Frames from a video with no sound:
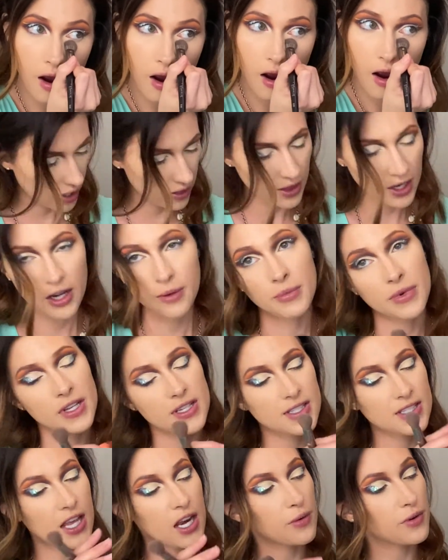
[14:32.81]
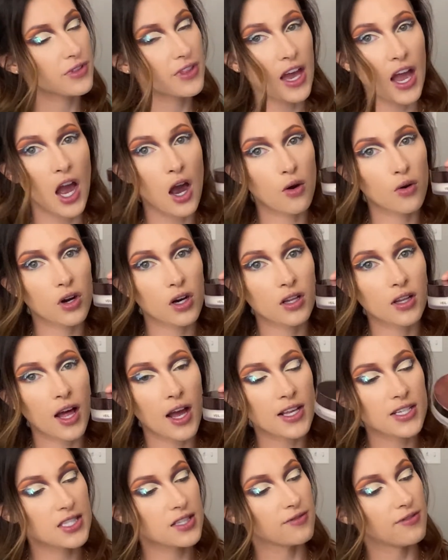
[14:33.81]
And then I'm going to set it with the
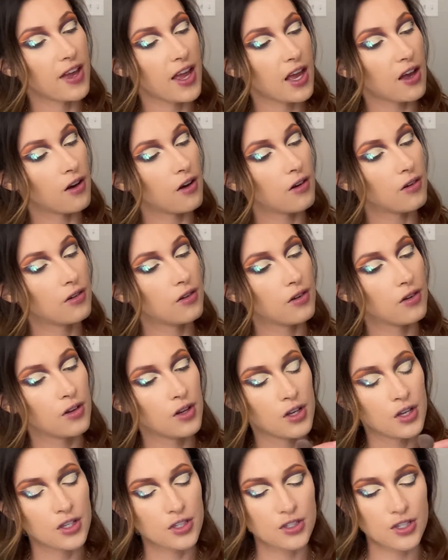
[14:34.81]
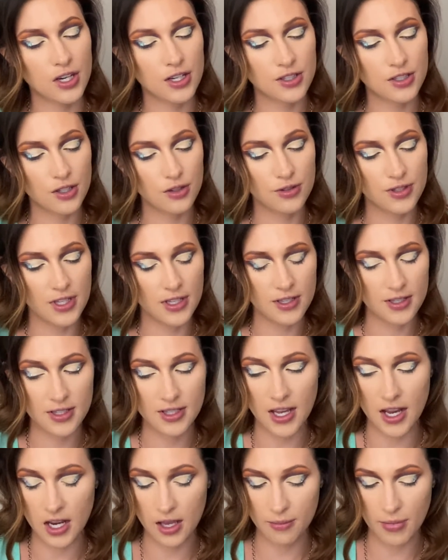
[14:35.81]
Hourglass Veil Translucent
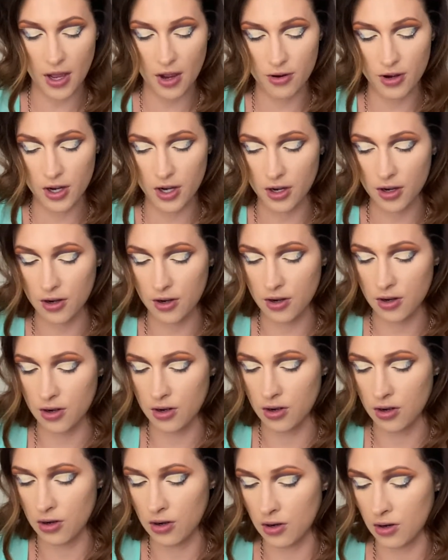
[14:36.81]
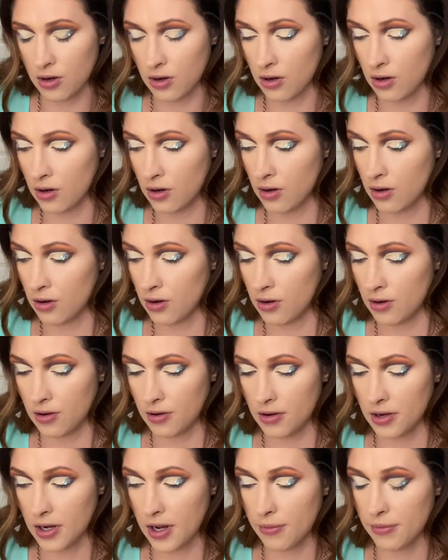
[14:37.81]
Setting Powder.
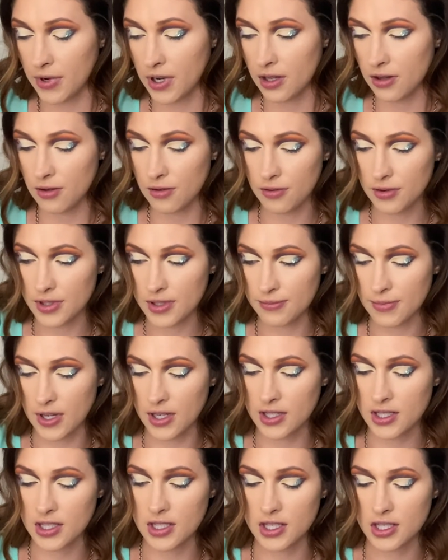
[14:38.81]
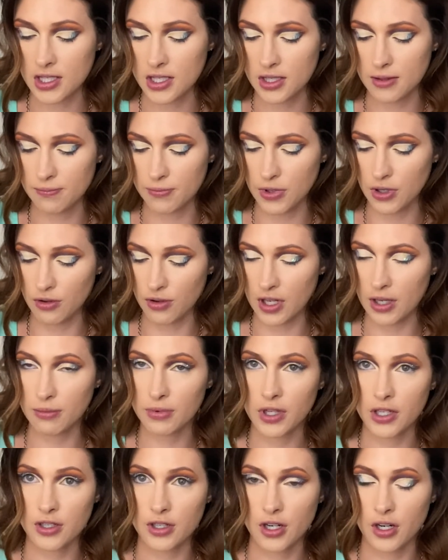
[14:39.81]
And I'm going to use my Beauty
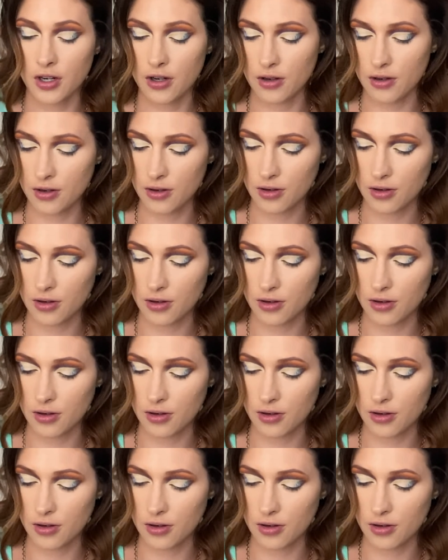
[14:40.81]
Blender.